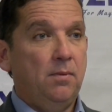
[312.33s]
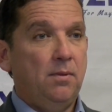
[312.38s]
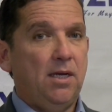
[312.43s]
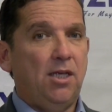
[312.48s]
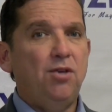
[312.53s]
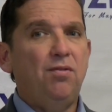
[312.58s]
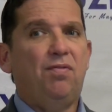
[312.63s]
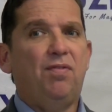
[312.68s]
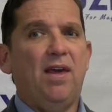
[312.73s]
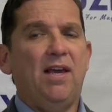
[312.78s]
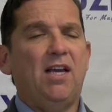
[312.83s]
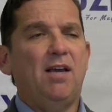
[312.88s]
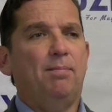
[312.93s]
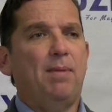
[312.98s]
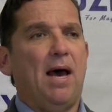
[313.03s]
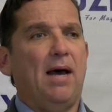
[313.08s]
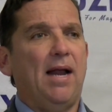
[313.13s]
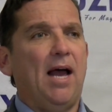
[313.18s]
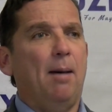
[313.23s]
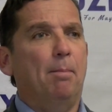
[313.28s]
Now you think
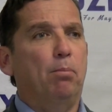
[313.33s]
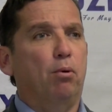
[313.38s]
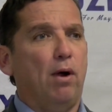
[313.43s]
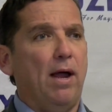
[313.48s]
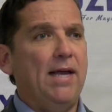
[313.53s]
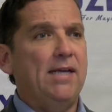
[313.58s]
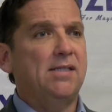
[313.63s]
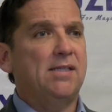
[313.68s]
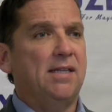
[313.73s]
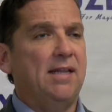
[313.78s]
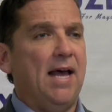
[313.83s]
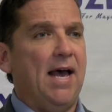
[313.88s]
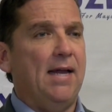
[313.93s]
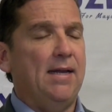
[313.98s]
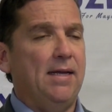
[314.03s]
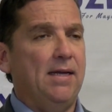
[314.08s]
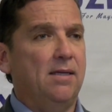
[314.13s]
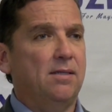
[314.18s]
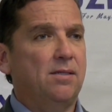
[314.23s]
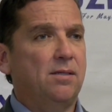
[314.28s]
about how brazen that
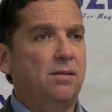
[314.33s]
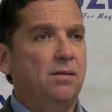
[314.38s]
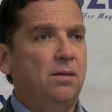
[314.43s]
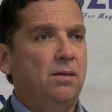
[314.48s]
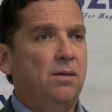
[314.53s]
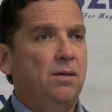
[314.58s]
is.